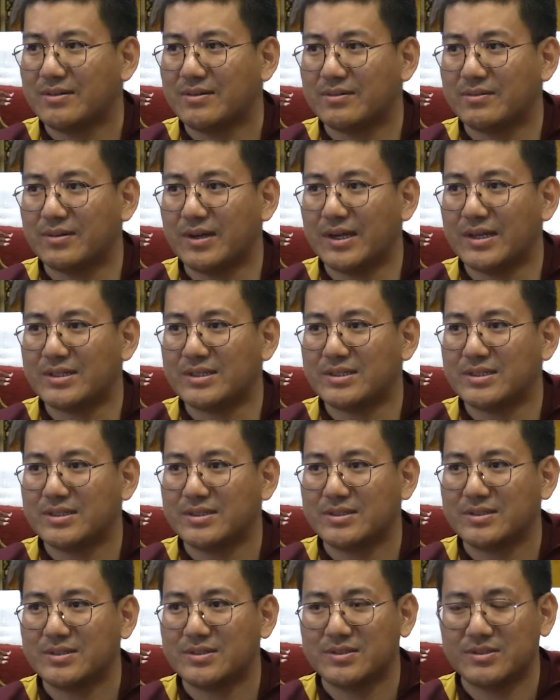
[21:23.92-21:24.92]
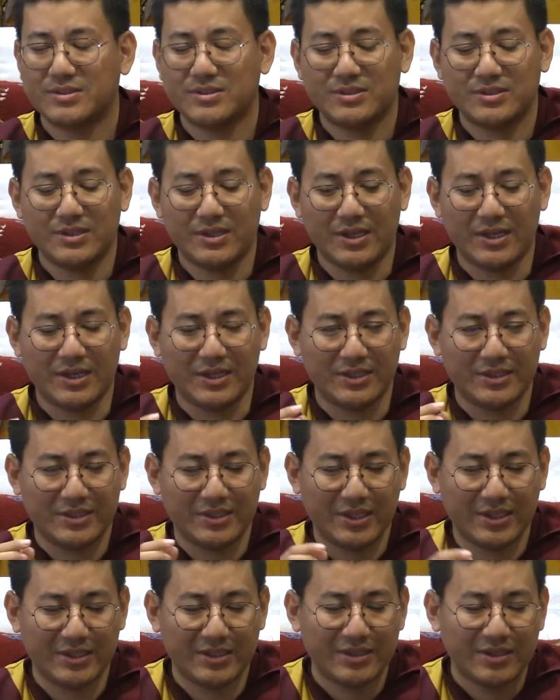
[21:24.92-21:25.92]
right?
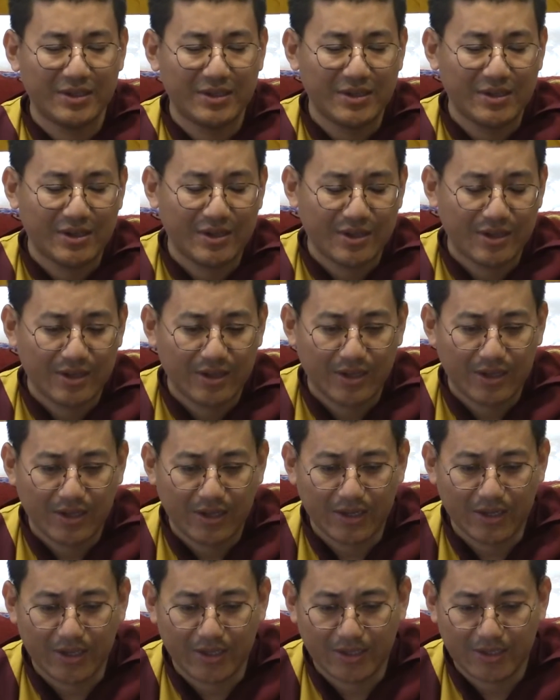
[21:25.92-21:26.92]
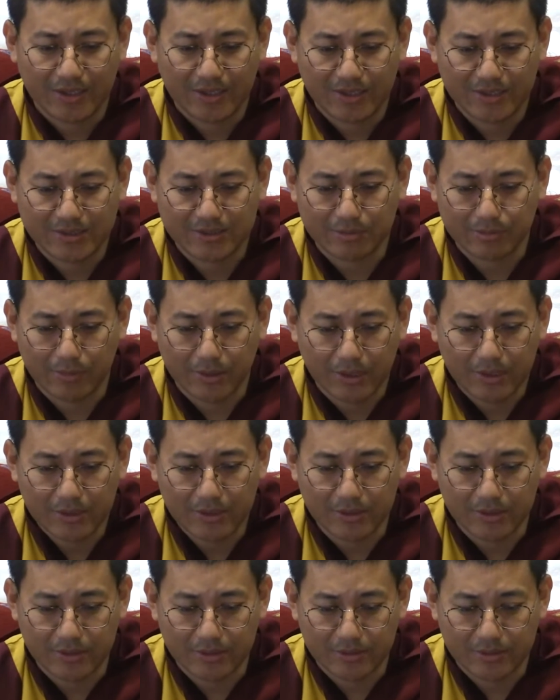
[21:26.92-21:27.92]
And then his
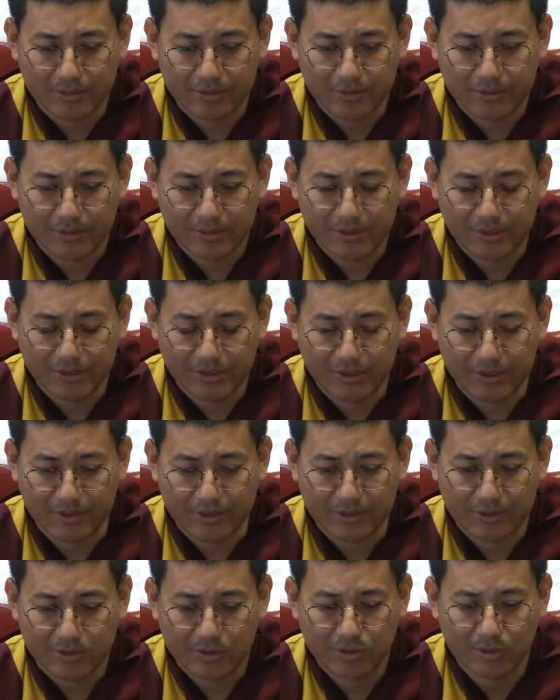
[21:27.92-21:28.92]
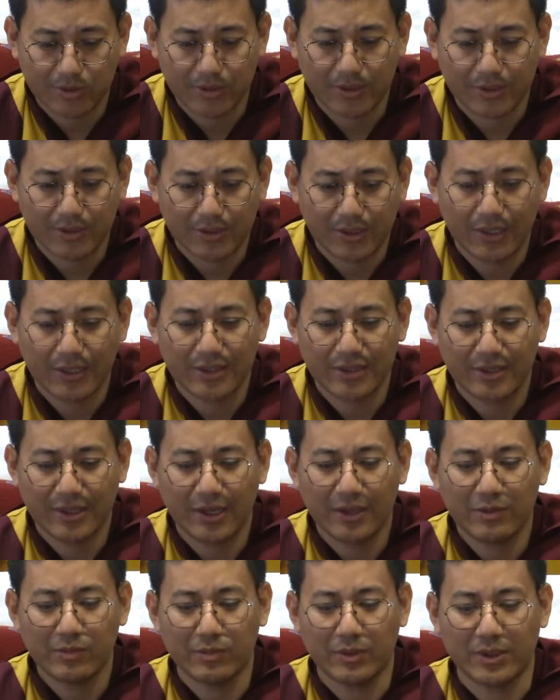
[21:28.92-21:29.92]
mother did it. So in
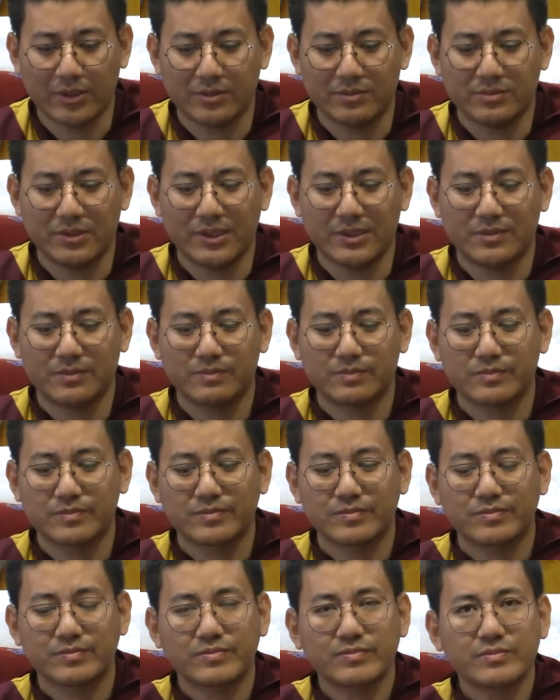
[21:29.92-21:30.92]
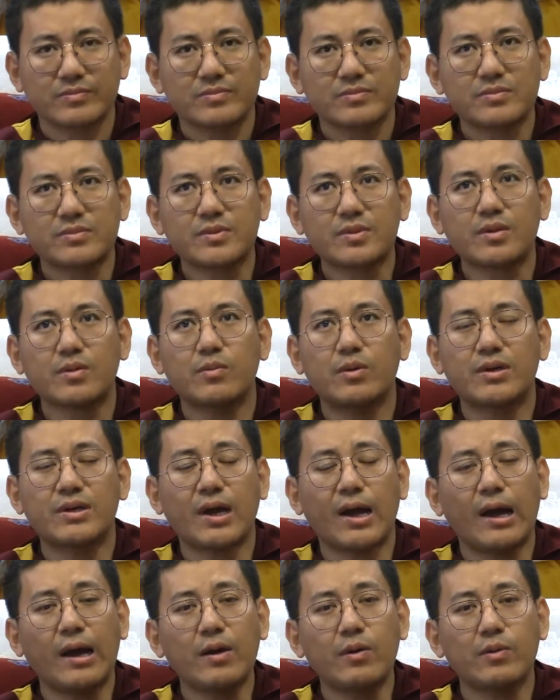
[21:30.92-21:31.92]
that one, right,
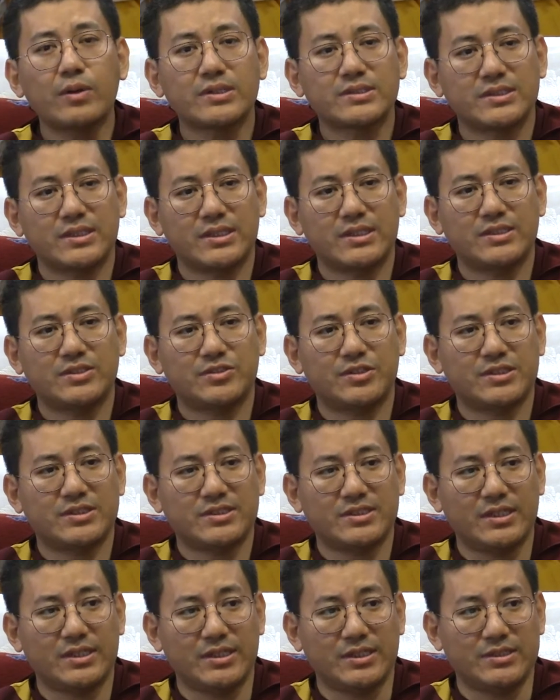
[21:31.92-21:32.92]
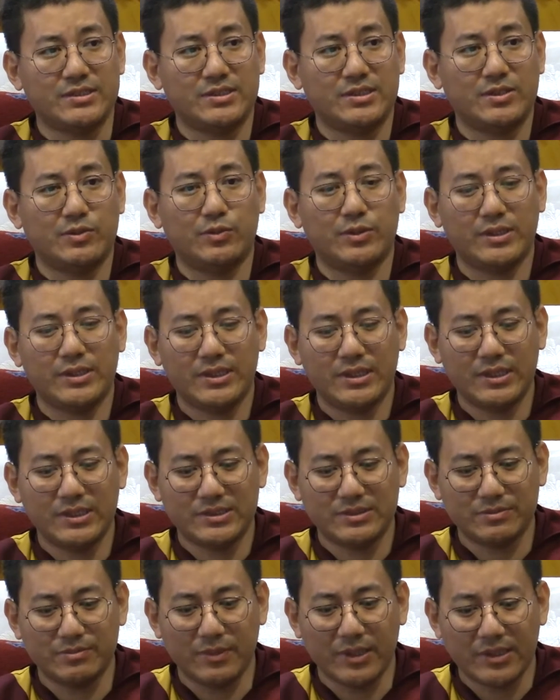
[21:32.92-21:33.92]
what I was interested is when
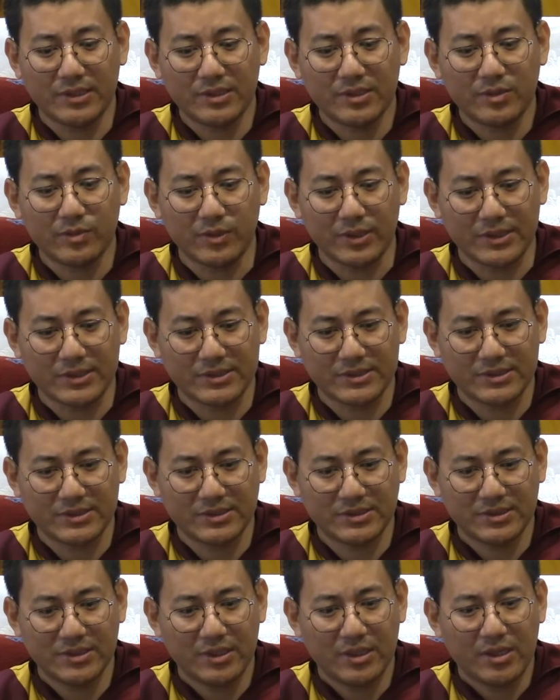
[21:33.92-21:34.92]
his mother was